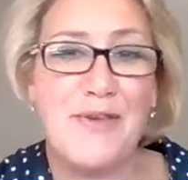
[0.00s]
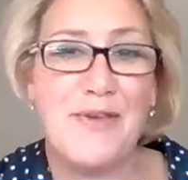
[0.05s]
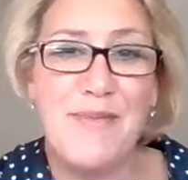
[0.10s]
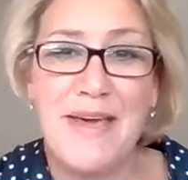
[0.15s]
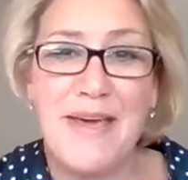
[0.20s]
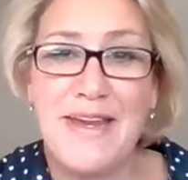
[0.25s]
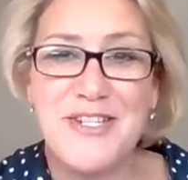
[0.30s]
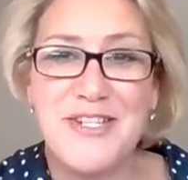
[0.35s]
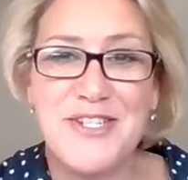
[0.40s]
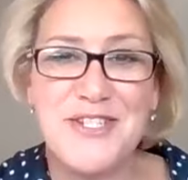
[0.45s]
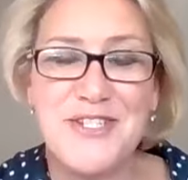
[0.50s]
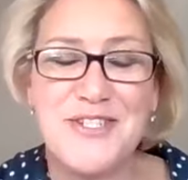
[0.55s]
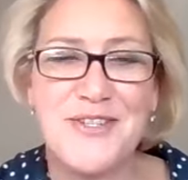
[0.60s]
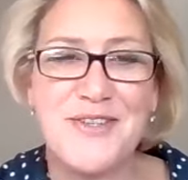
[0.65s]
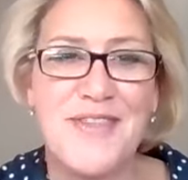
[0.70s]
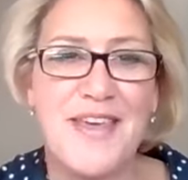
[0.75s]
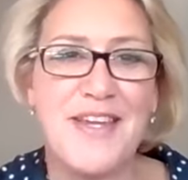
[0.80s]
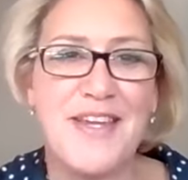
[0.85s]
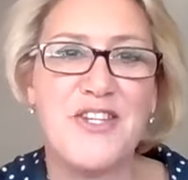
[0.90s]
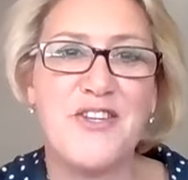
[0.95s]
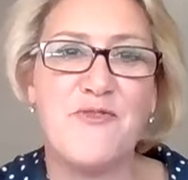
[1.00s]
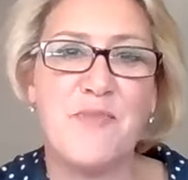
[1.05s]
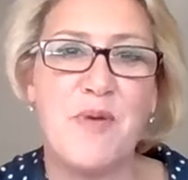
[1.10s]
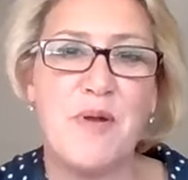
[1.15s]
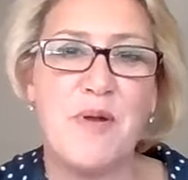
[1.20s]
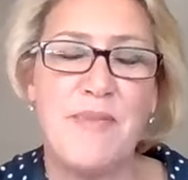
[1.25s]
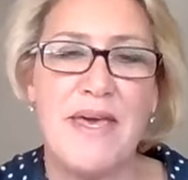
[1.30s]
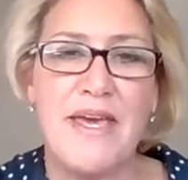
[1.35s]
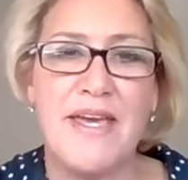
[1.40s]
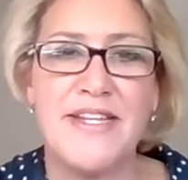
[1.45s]
you manage to do that, you've
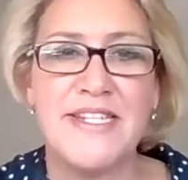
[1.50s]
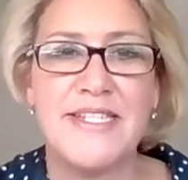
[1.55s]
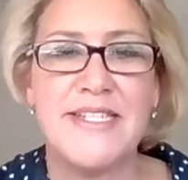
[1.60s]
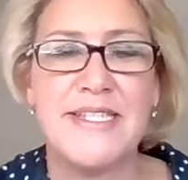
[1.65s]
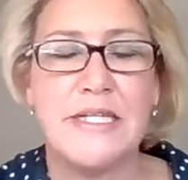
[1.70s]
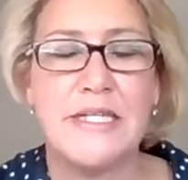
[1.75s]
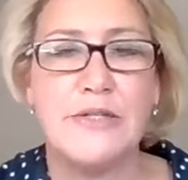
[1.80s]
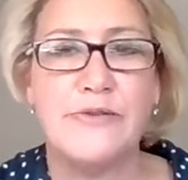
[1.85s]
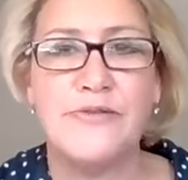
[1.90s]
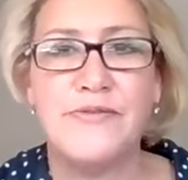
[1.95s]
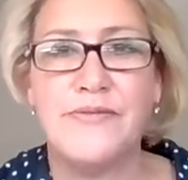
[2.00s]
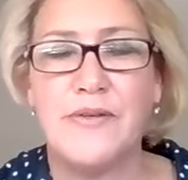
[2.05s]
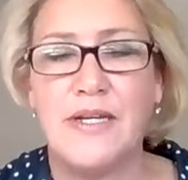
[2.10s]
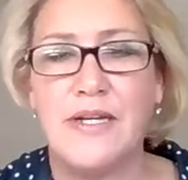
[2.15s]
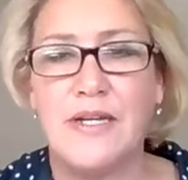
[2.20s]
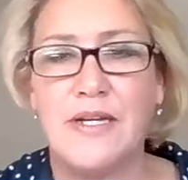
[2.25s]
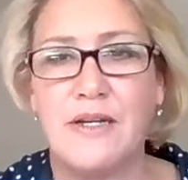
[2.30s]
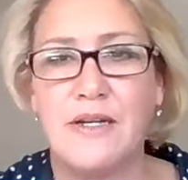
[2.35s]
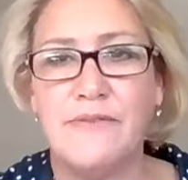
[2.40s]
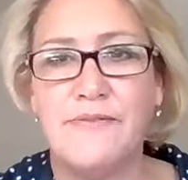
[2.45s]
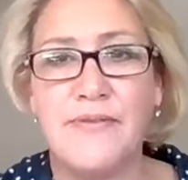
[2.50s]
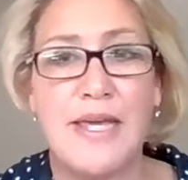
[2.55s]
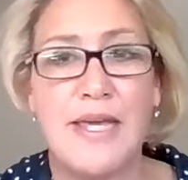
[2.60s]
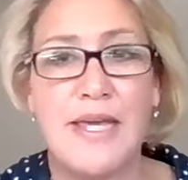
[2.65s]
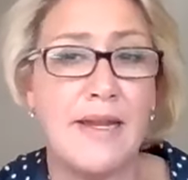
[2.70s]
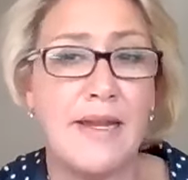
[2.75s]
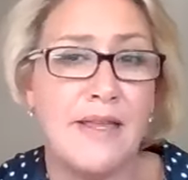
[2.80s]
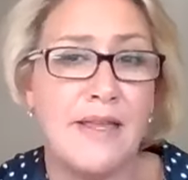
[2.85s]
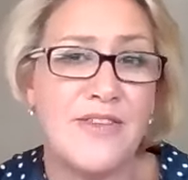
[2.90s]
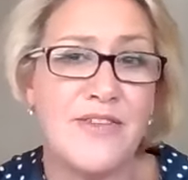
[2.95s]
prepared yourself uh, for
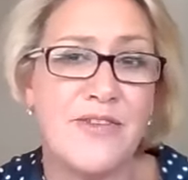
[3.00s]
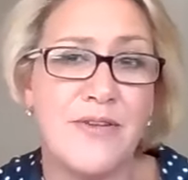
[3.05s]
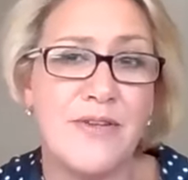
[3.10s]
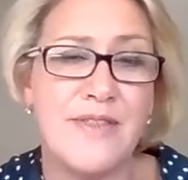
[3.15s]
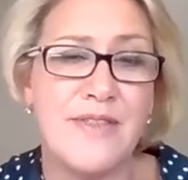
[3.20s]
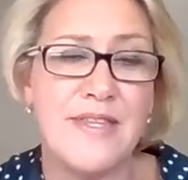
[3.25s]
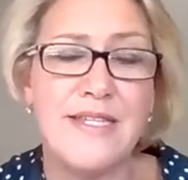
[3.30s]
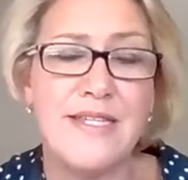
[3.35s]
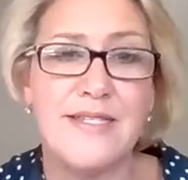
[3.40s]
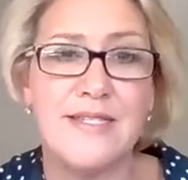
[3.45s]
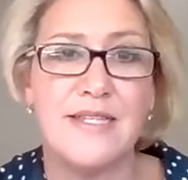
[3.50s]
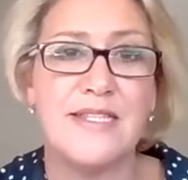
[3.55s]
getting through this.